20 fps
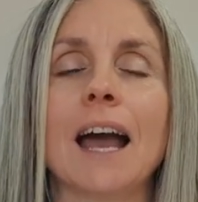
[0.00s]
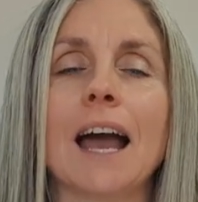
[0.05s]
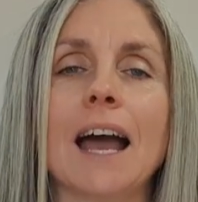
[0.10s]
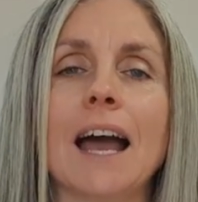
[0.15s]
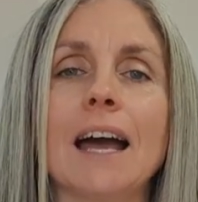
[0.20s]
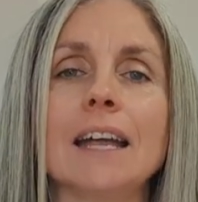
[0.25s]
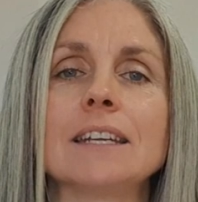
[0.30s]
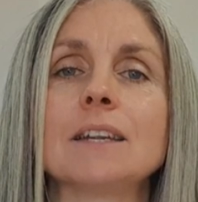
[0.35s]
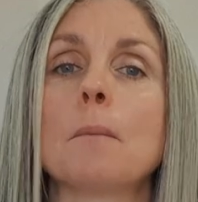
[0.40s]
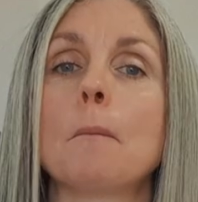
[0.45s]

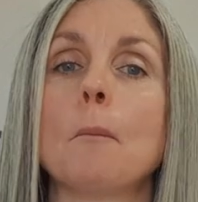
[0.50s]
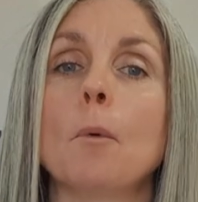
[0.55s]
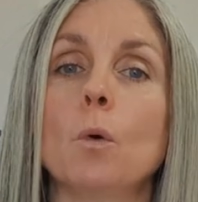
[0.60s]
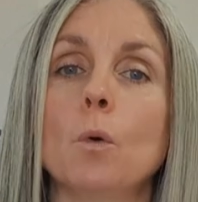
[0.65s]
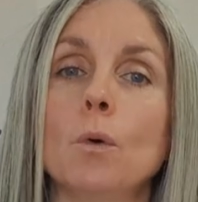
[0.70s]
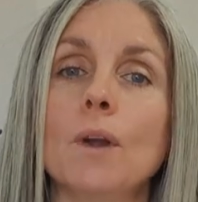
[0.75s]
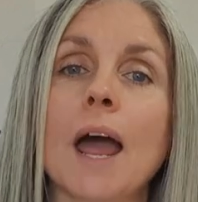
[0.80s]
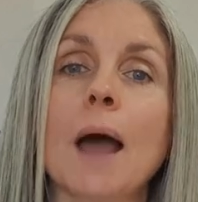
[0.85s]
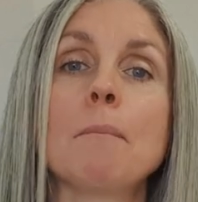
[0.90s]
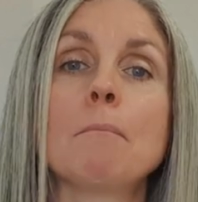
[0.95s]
and
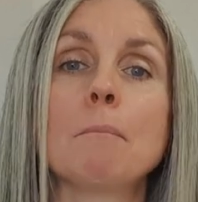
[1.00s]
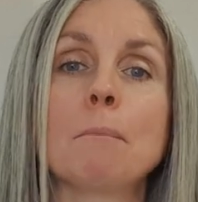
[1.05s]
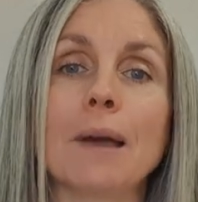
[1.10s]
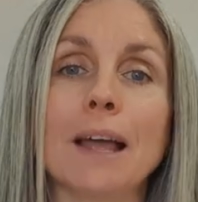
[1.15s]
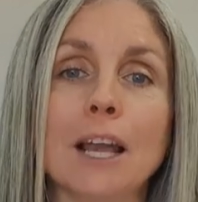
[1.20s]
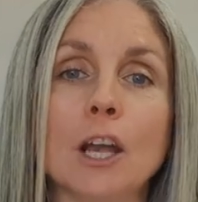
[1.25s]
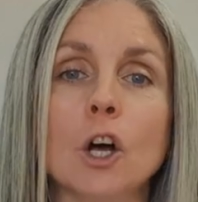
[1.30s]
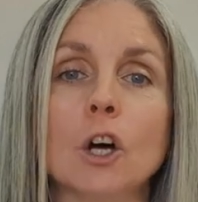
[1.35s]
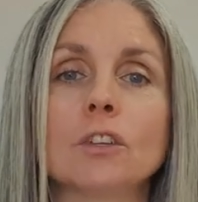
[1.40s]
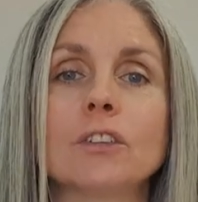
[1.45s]
una
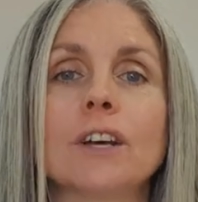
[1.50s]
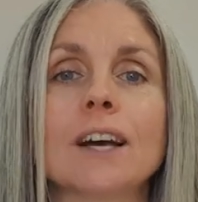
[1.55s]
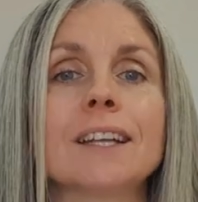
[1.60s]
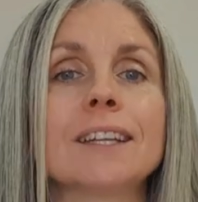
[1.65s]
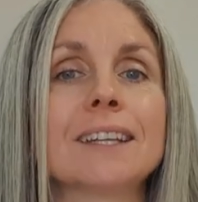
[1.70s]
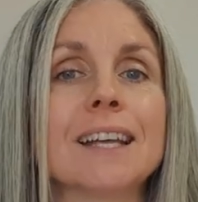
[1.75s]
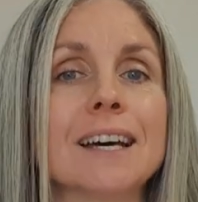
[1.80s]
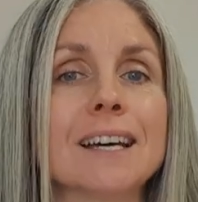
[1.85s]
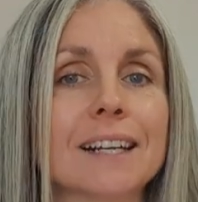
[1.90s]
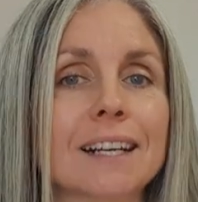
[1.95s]

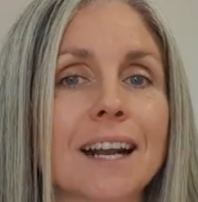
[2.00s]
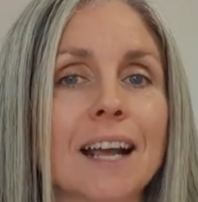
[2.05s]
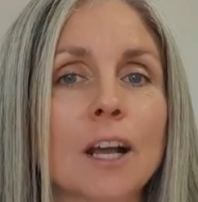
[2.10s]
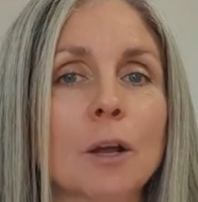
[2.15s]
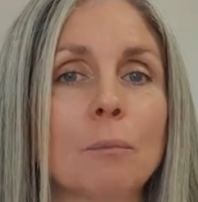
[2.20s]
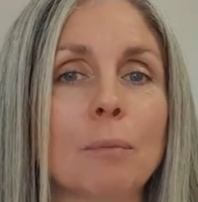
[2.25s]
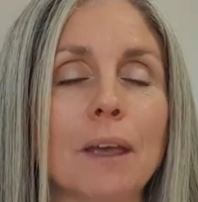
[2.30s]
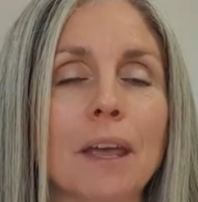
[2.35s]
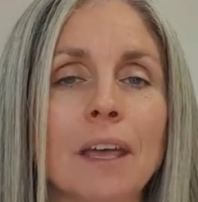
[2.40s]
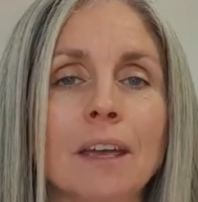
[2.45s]
pelota de
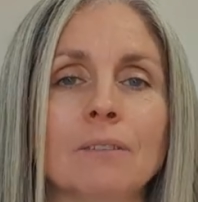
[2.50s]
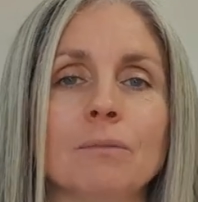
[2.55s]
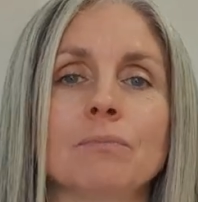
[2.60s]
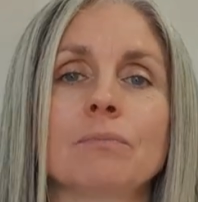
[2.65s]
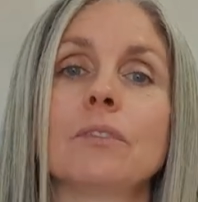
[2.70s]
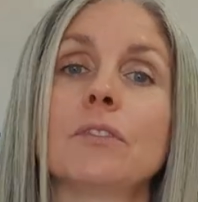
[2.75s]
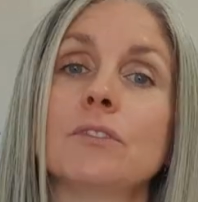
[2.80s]
rugby,